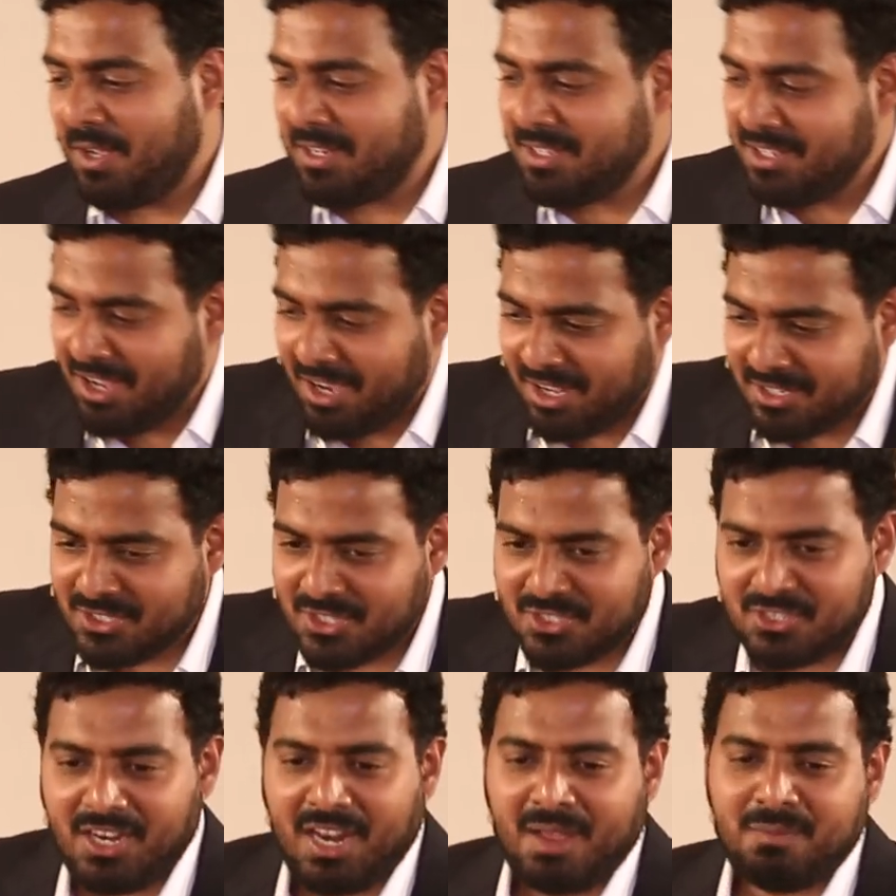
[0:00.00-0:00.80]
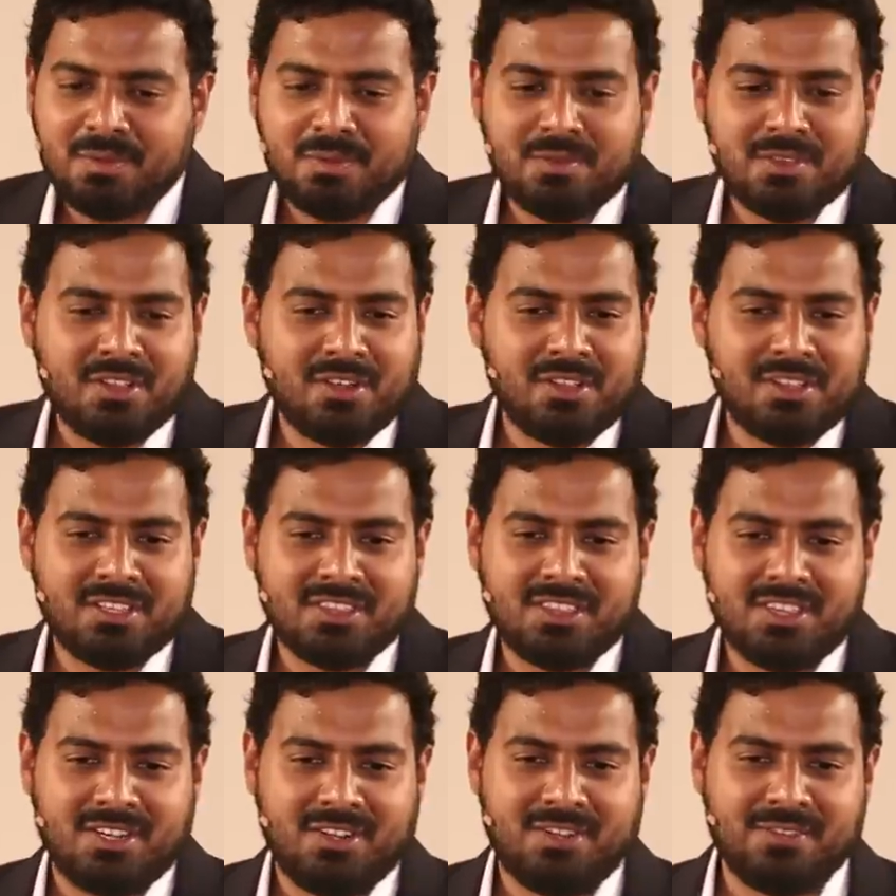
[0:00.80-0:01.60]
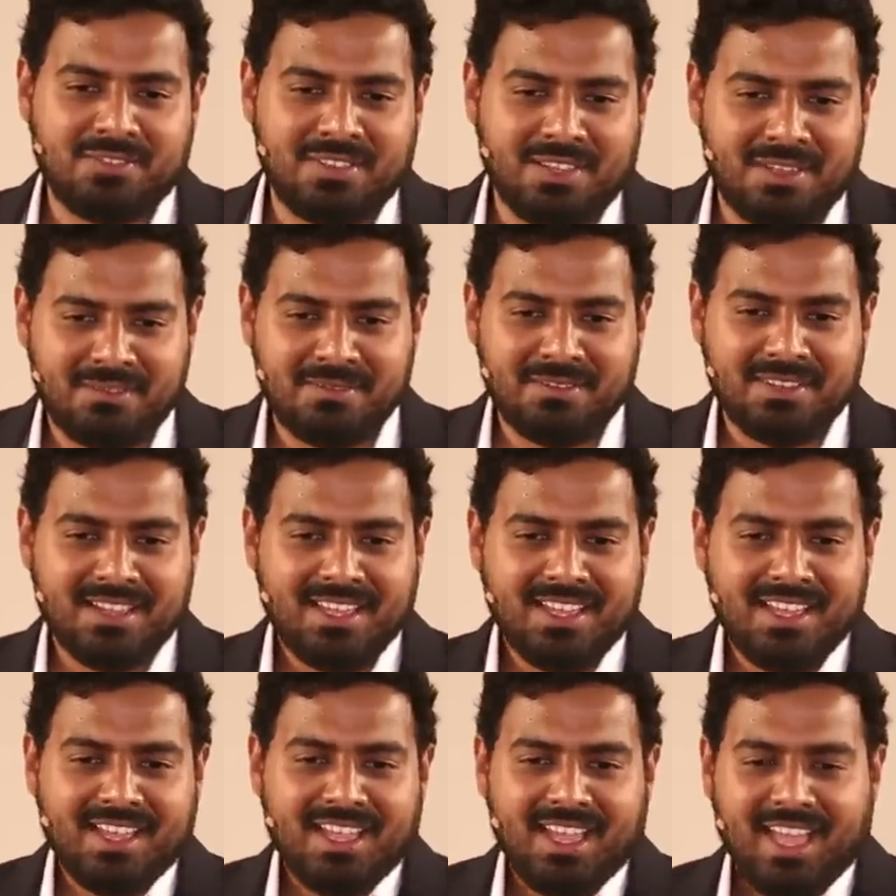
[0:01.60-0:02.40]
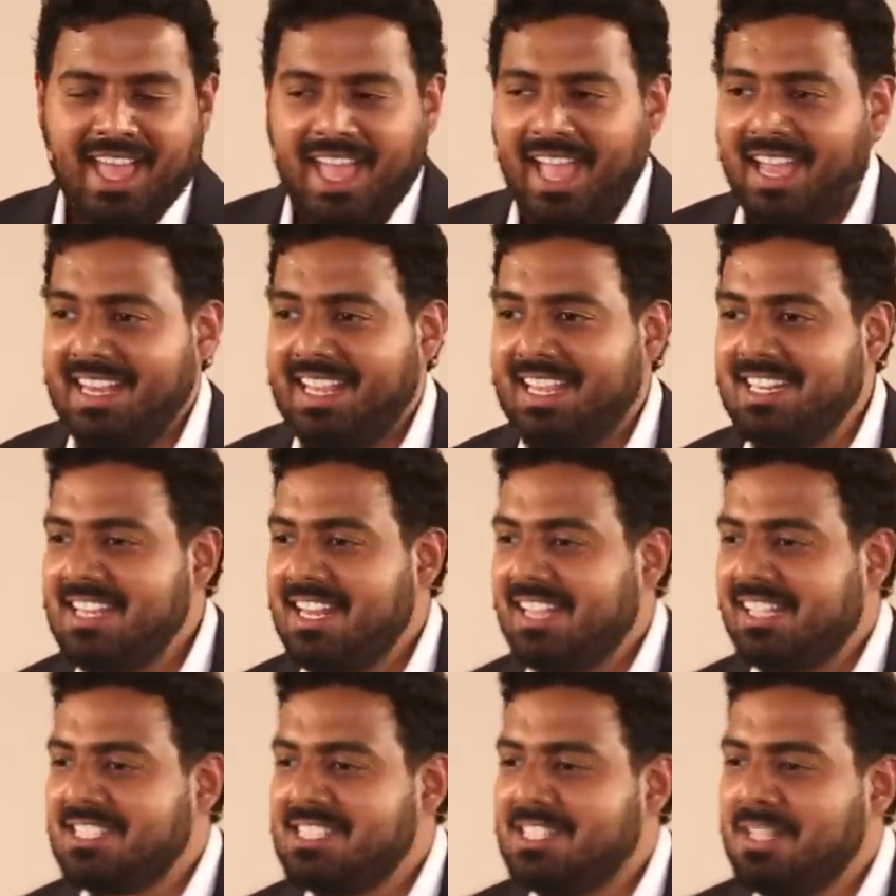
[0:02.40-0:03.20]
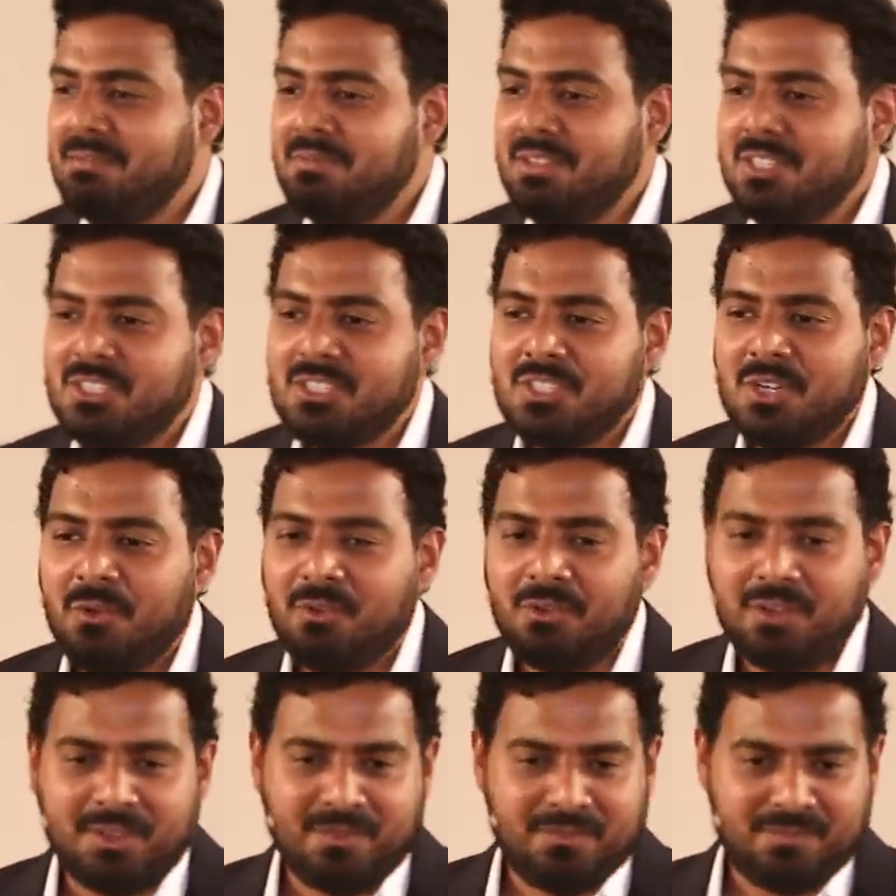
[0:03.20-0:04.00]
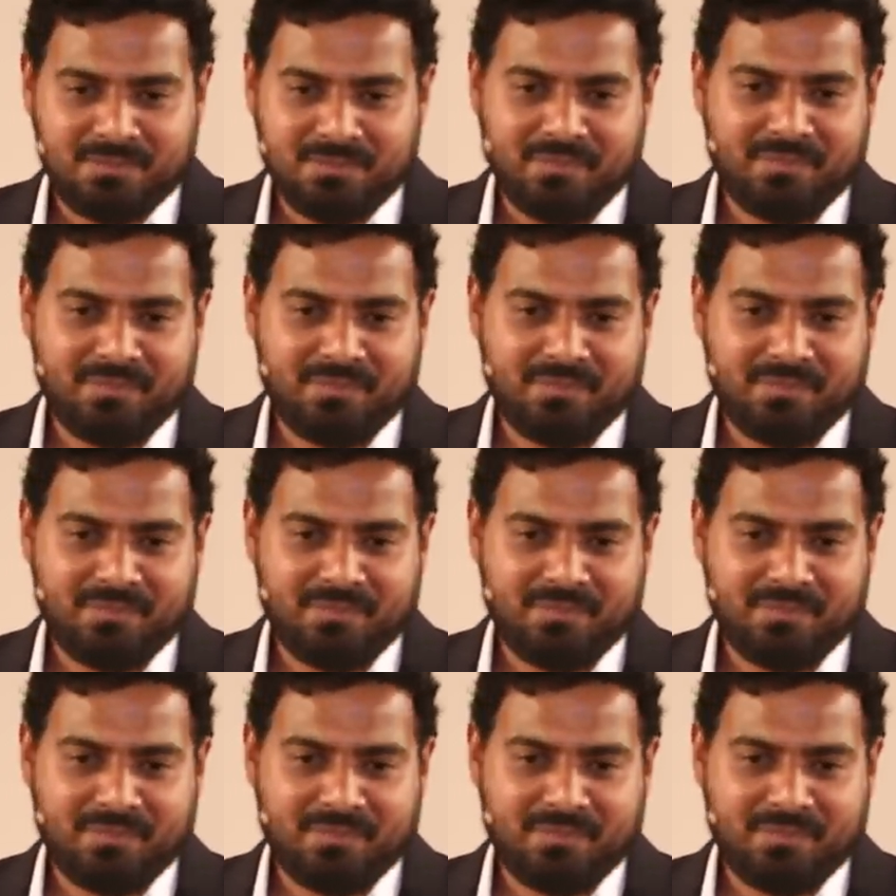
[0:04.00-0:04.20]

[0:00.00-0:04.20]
unconscious rapport with all the three of them. And he tells them the story.